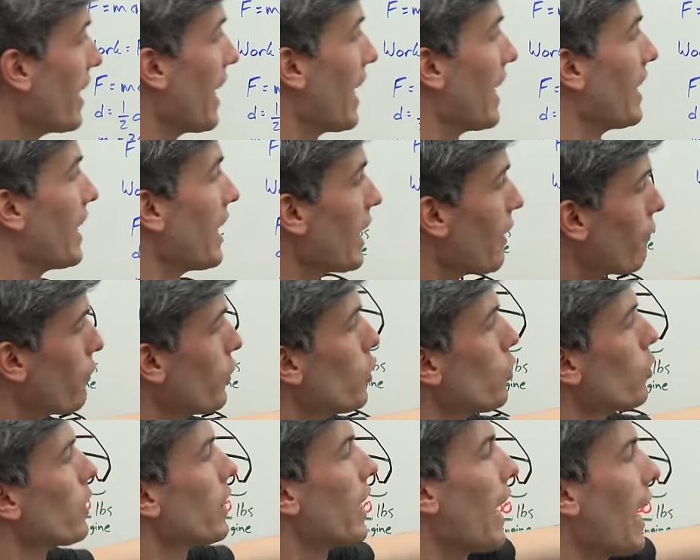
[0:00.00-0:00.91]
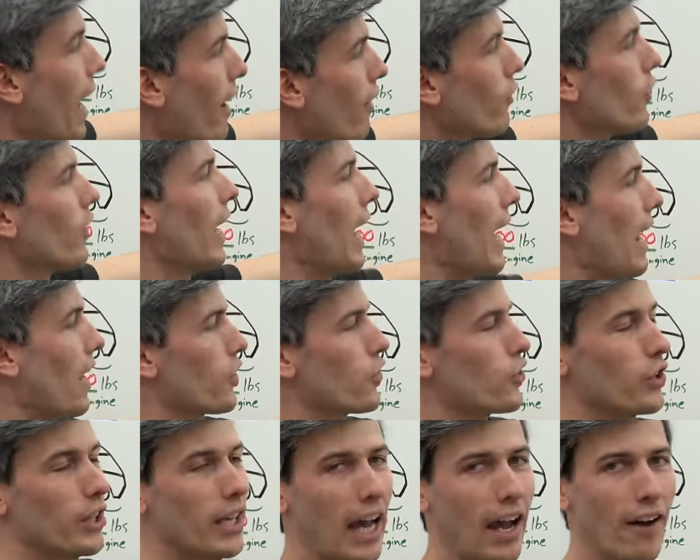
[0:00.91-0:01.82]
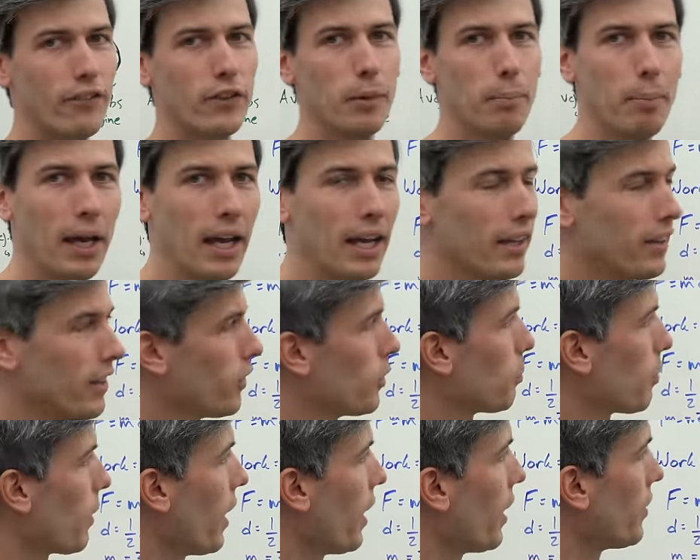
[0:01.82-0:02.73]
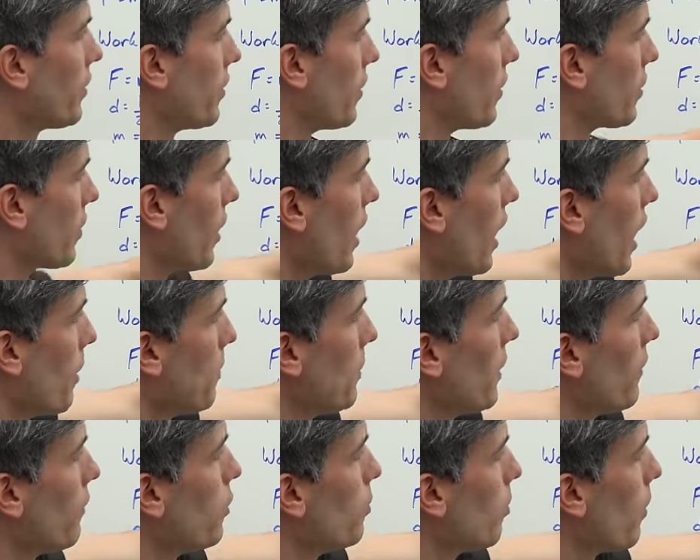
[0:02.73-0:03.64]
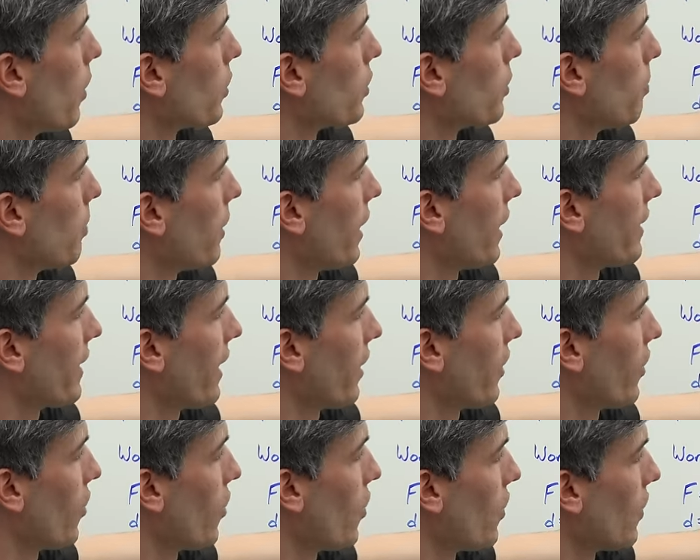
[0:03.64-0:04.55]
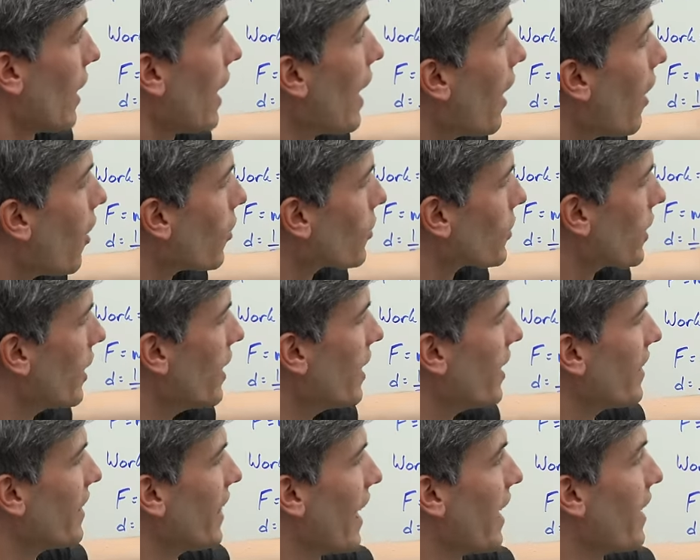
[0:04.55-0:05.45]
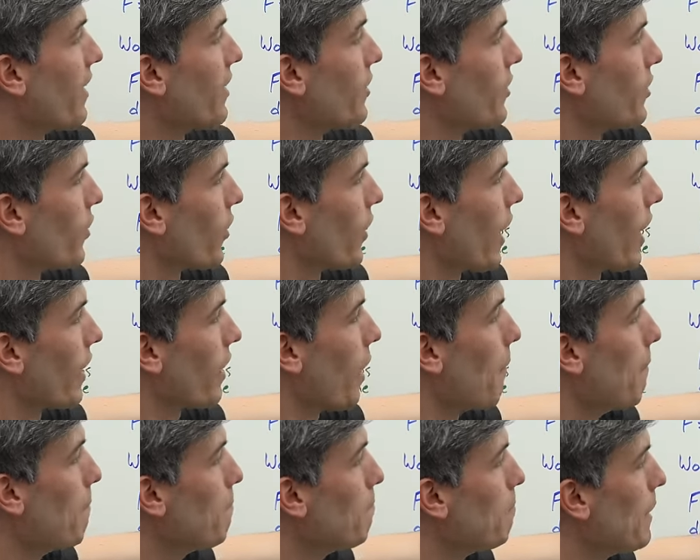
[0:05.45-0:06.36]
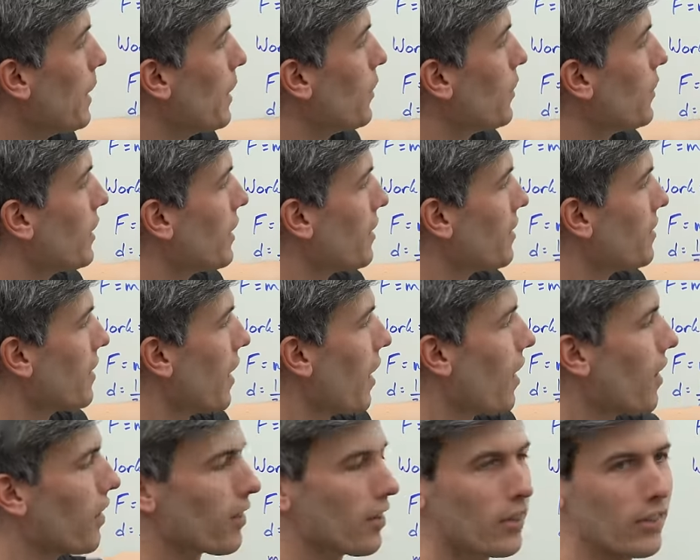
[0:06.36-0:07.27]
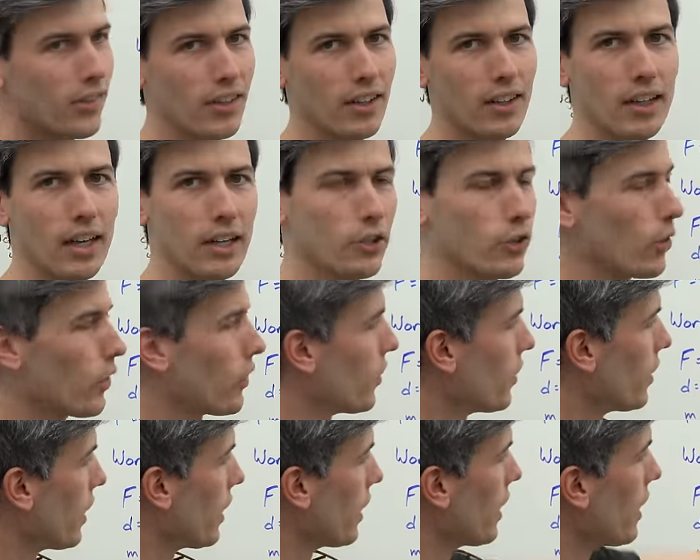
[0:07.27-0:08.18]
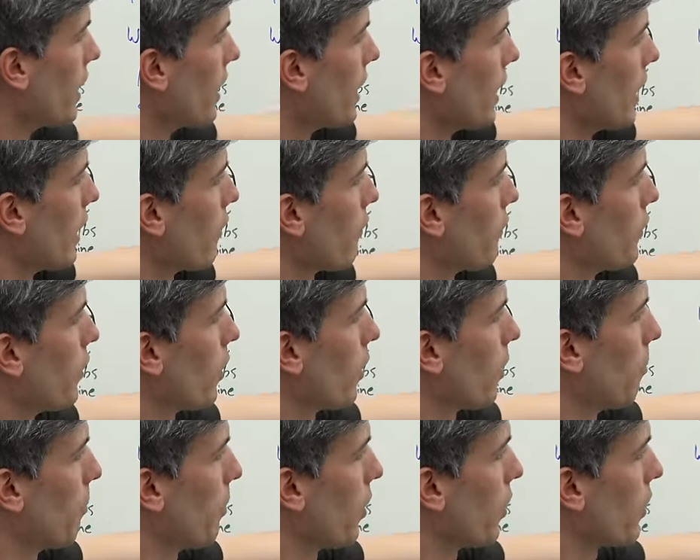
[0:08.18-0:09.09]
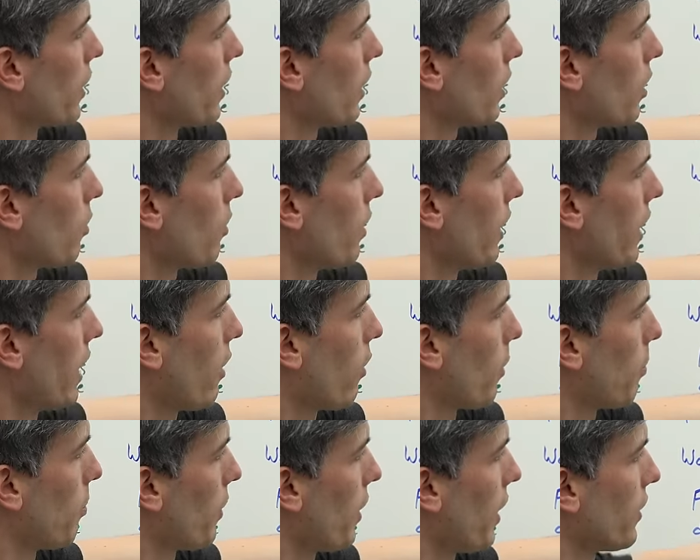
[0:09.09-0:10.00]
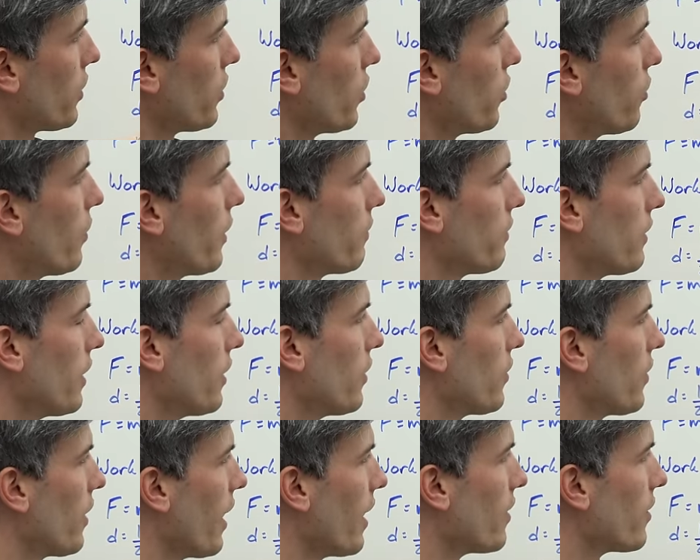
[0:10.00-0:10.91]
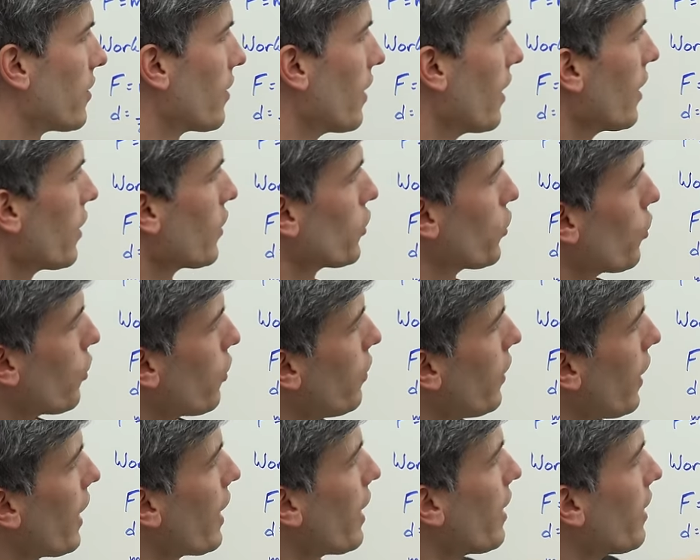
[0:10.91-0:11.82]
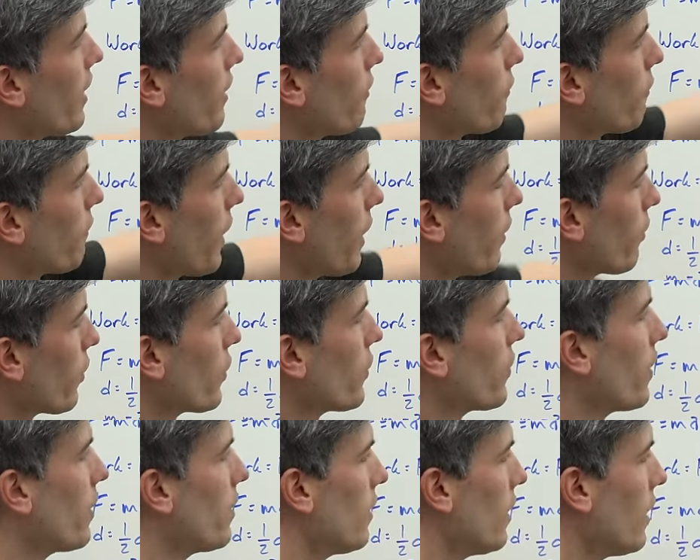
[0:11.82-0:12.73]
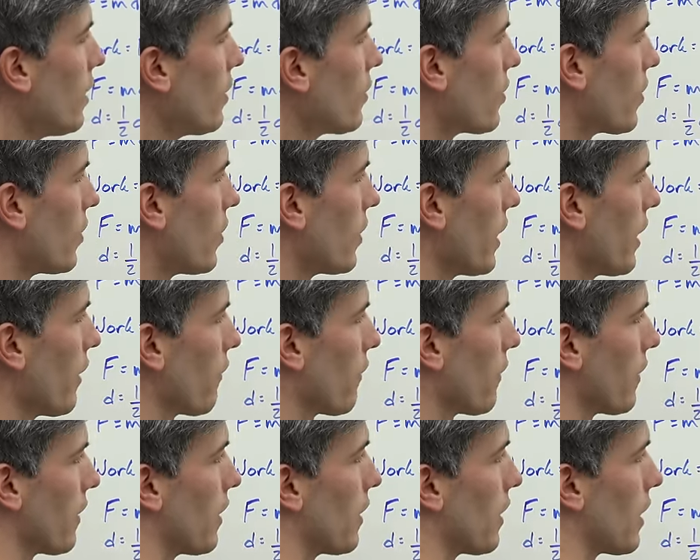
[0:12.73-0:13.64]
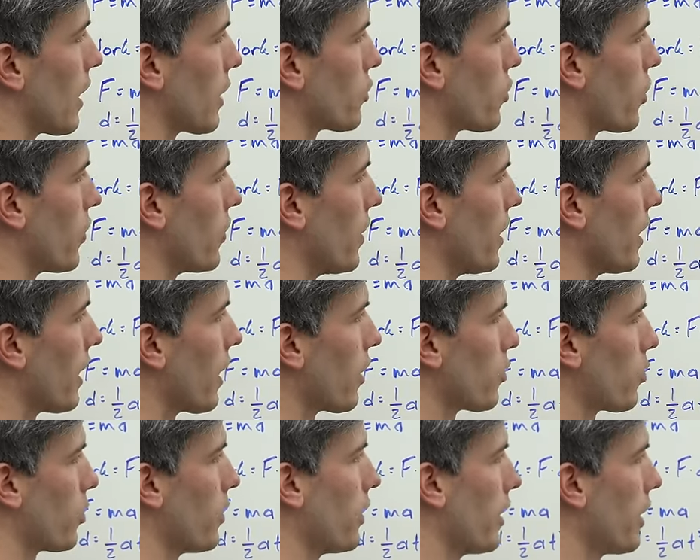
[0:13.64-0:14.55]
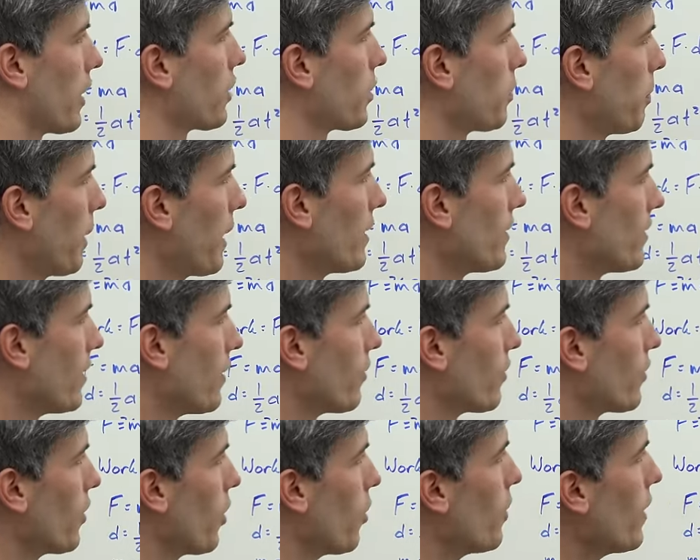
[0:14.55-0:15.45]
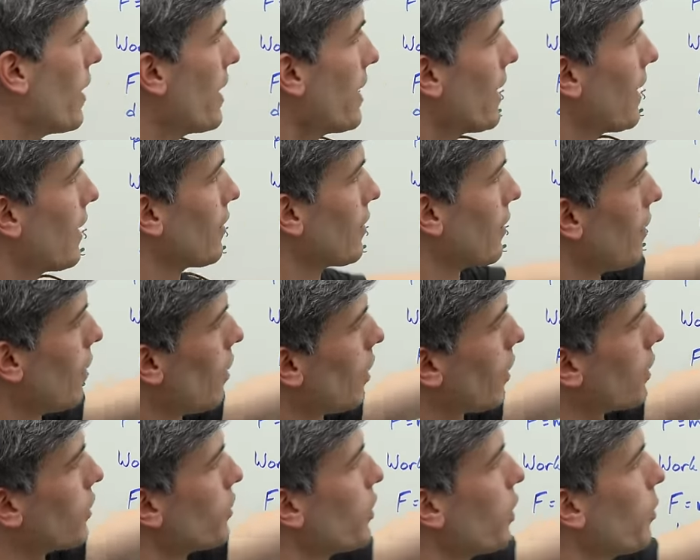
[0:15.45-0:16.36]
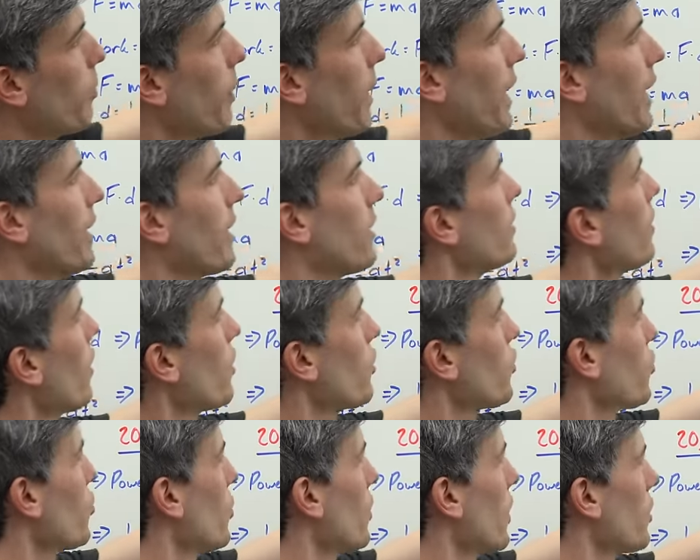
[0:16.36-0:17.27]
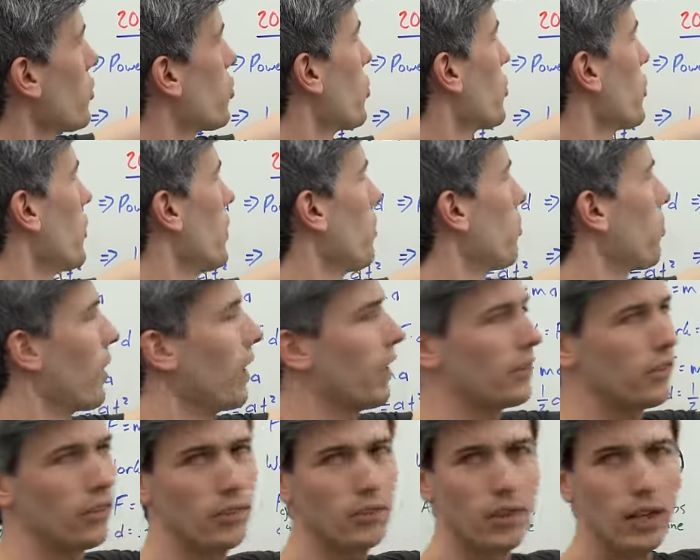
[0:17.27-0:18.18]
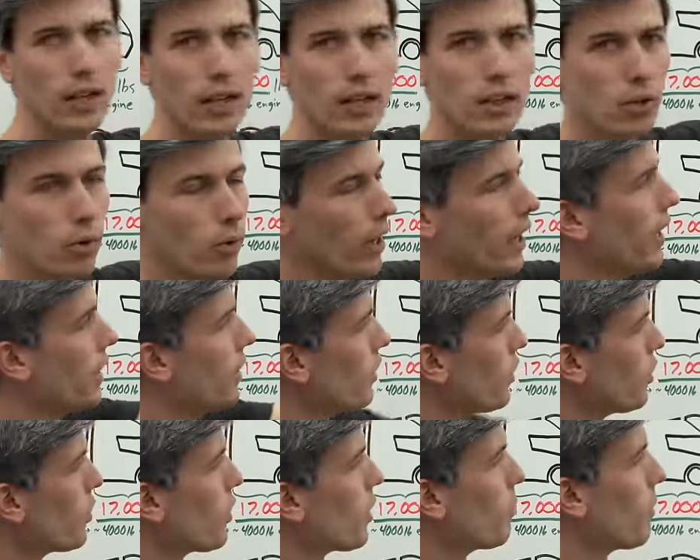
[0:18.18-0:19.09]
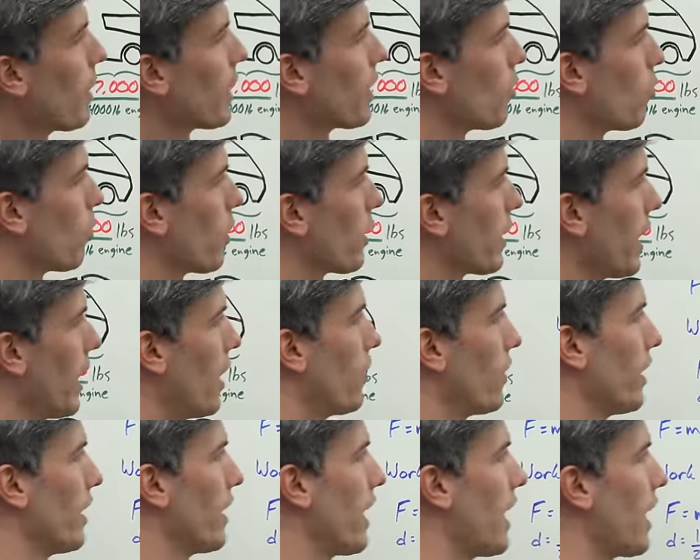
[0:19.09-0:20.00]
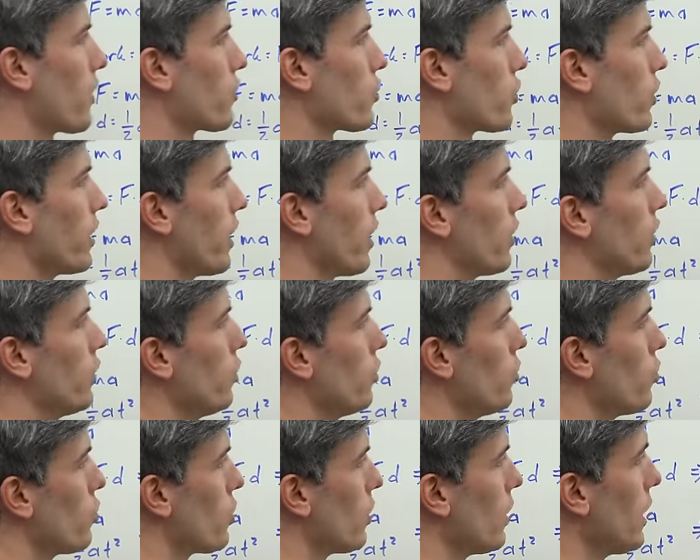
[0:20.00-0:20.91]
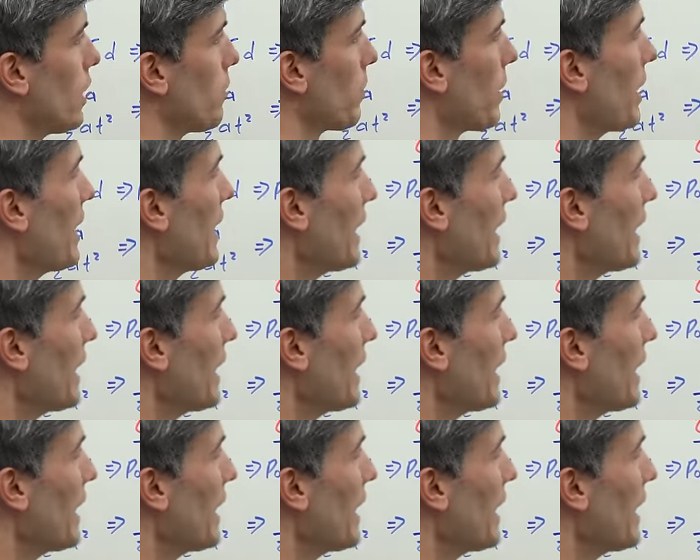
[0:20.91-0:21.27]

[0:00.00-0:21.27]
And if you were to ever actually have to pay these prices, I mean, if you multiply that all out, then you're at a million dollars in electricity if your per kilowatt hour price is 50 cents. So then it favors the diesel if the electricity gets really expensive. So as long as you're paying industrial electricity prices, great, you can make it work out and actually a huge leap.